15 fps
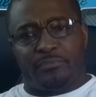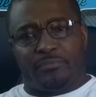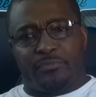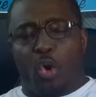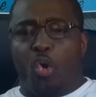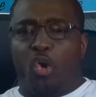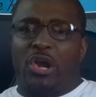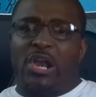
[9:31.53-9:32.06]

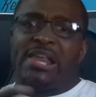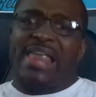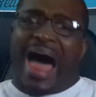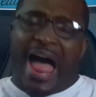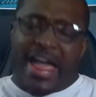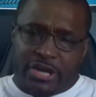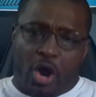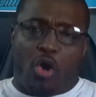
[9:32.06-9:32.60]
or
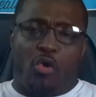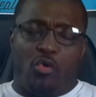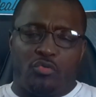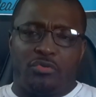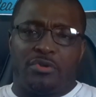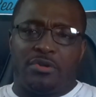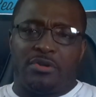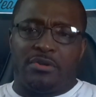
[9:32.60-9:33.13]
lie on
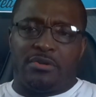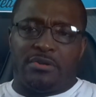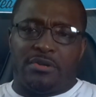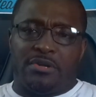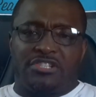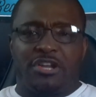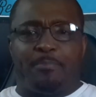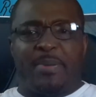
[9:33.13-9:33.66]

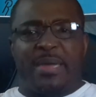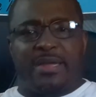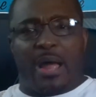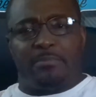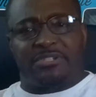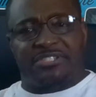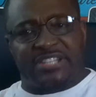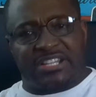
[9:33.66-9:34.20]
to become
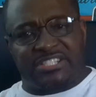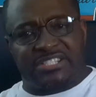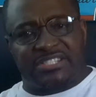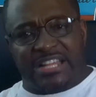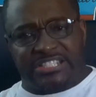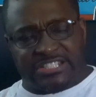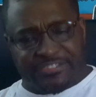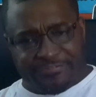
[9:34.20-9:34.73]

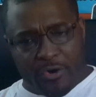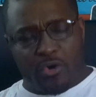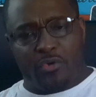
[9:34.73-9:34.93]
successful.